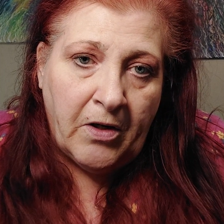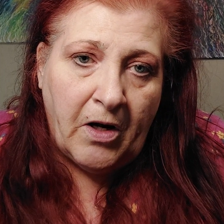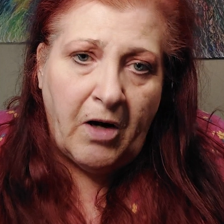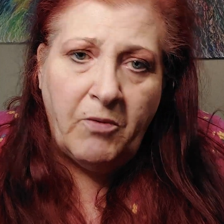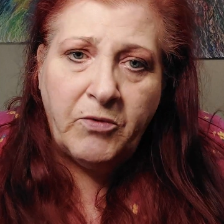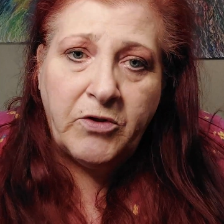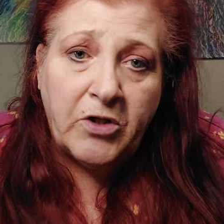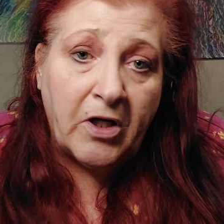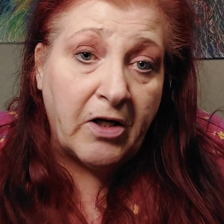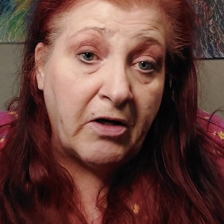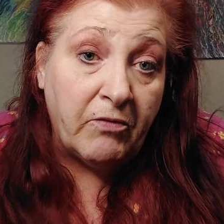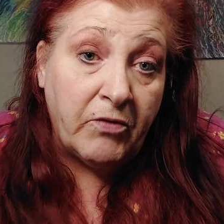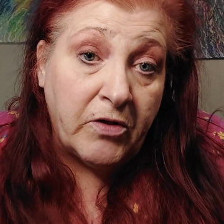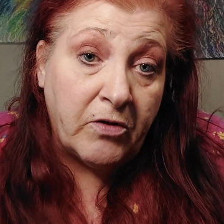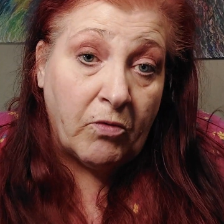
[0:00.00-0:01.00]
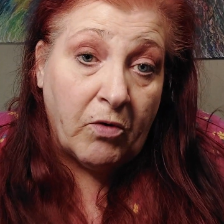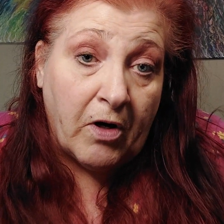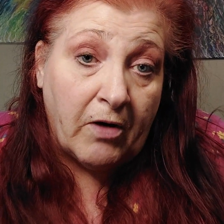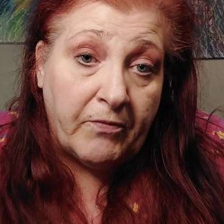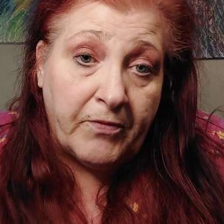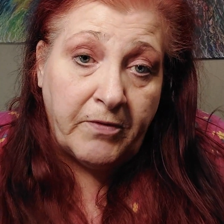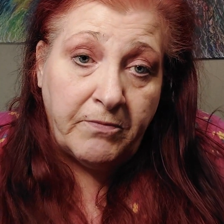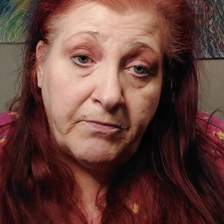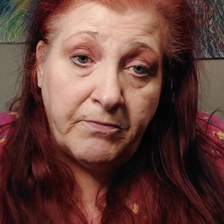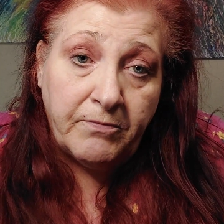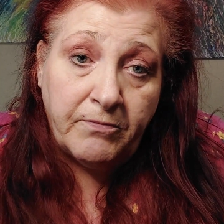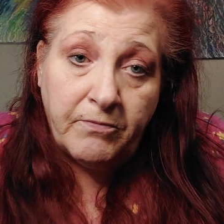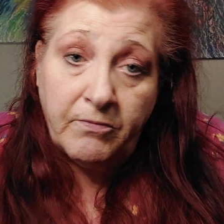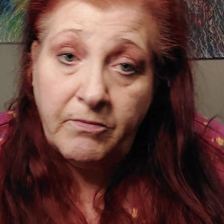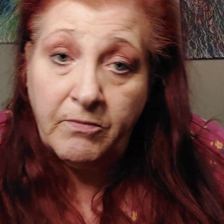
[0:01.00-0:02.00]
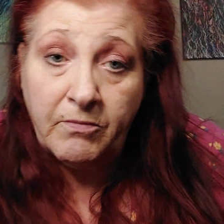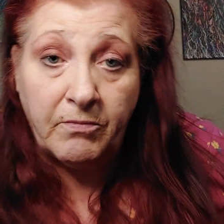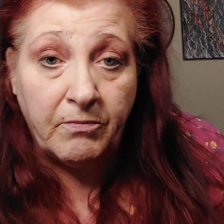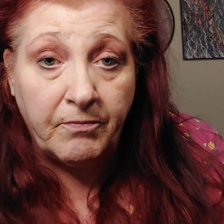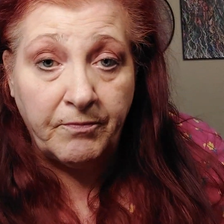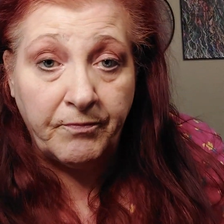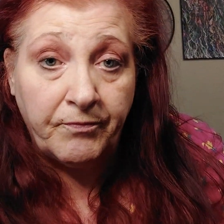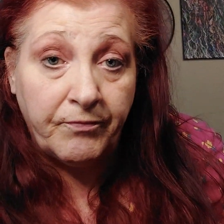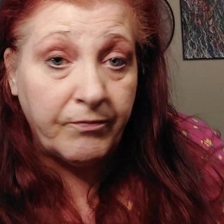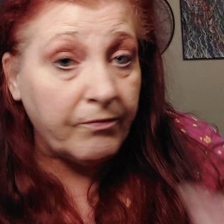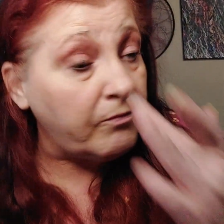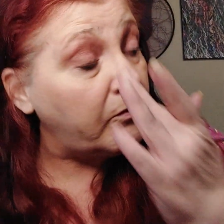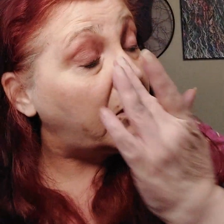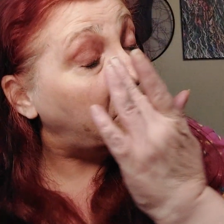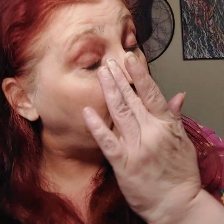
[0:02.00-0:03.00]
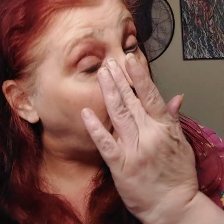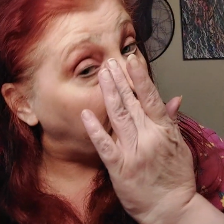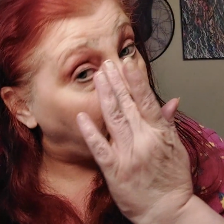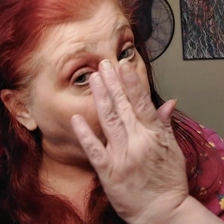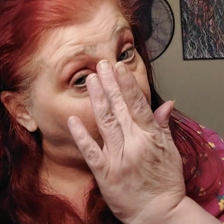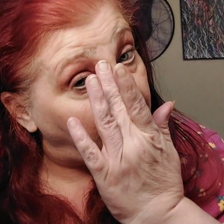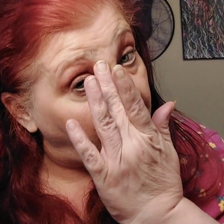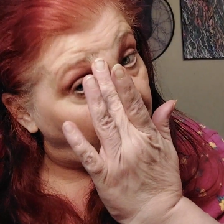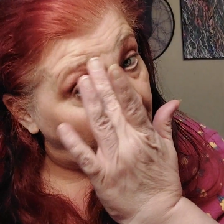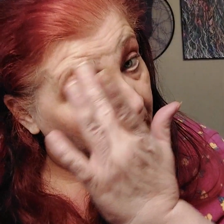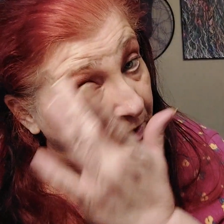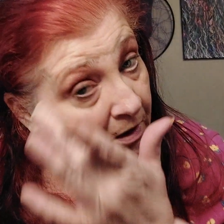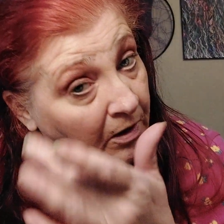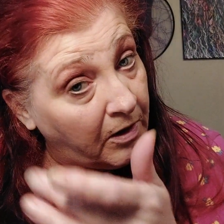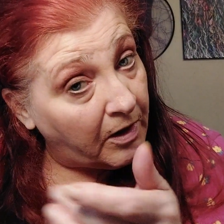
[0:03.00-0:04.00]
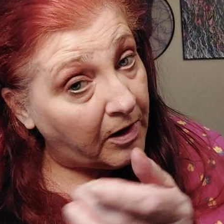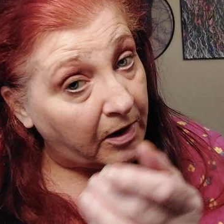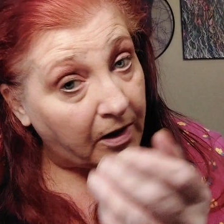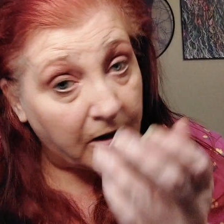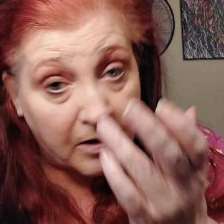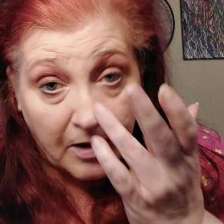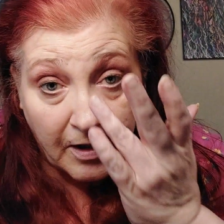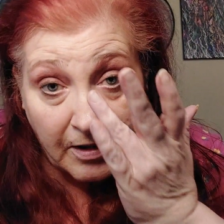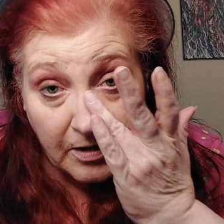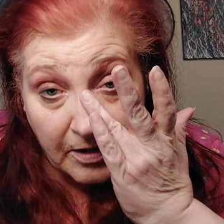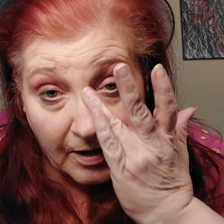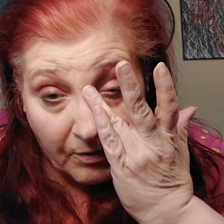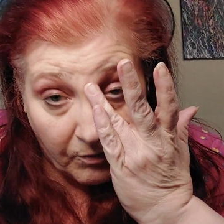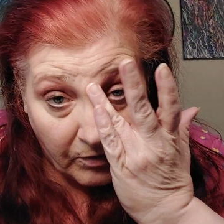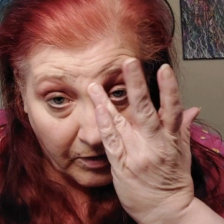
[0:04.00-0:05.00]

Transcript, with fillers: I would check every so often to see, and it's kind of sad